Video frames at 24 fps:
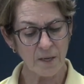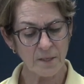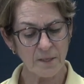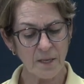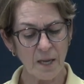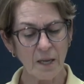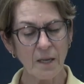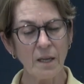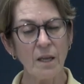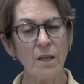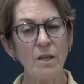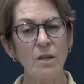
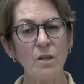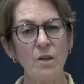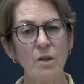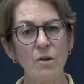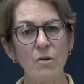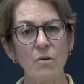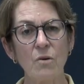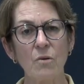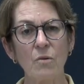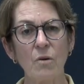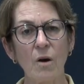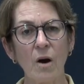taking
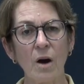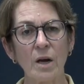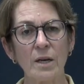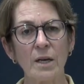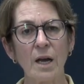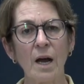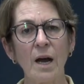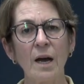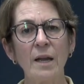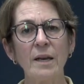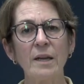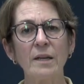you on
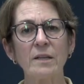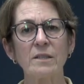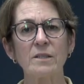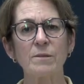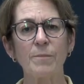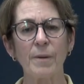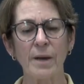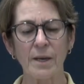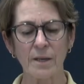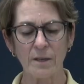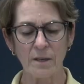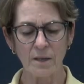
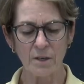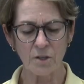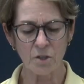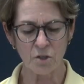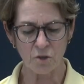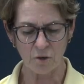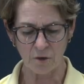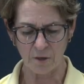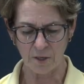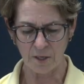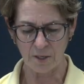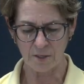unexpected
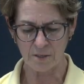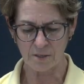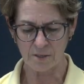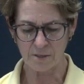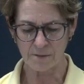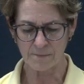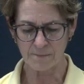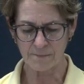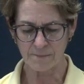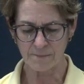journeys.